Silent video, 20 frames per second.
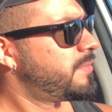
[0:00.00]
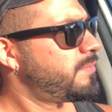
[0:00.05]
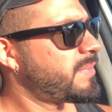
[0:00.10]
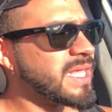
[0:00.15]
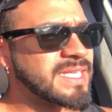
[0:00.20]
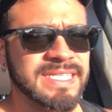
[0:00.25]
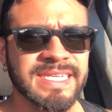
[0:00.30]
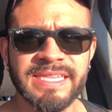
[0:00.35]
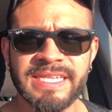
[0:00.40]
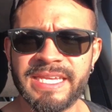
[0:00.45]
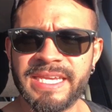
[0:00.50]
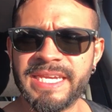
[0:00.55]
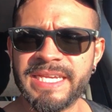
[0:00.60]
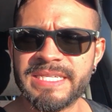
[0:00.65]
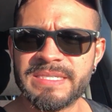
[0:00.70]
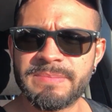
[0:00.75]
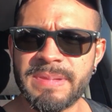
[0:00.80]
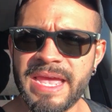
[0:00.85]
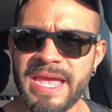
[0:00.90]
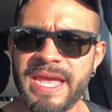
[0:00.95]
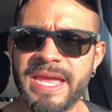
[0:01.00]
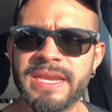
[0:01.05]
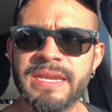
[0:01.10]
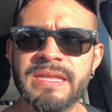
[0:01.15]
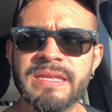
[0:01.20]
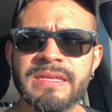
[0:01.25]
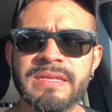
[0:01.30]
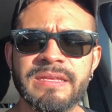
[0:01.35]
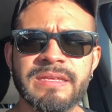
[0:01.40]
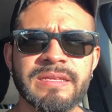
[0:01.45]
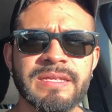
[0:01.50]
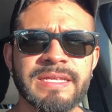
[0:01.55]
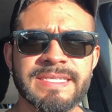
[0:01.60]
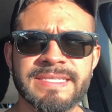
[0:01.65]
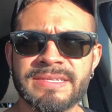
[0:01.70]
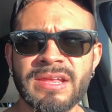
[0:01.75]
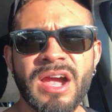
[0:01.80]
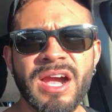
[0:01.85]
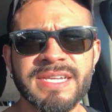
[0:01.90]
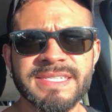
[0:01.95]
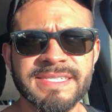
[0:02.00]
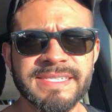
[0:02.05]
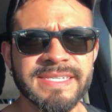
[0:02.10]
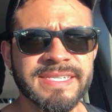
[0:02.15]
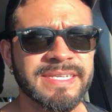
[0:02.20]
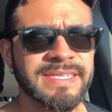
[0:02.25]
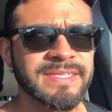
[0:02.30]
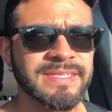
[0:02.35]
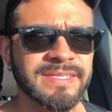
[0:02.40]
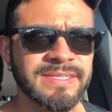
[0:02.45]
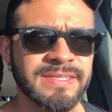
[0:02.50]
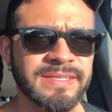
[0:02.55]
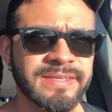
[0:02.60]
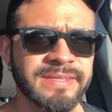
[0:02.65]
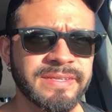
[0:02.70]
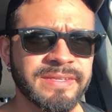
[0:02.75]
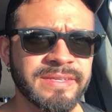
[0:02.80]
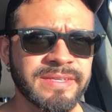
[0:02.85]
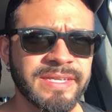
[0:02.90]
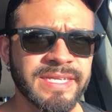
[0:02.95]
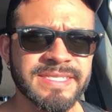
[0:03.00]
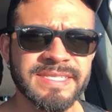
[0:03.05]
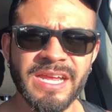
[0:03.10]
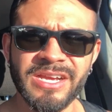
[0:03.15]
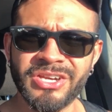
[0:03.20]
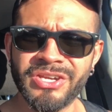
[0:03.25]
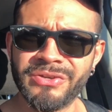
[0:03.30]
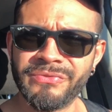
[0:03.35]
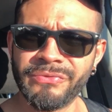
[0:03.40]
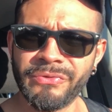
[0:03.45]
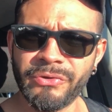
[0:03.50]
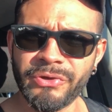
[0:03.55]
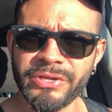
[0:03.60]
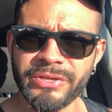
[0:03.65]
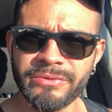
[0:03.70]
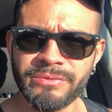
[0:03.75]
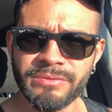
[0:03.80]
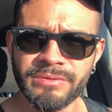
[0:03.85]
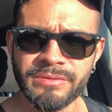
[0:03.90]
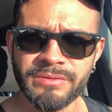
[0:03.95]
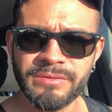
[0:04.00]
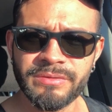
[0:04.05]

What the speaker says: Masculinity is bad. It's toxic. It's not good for you.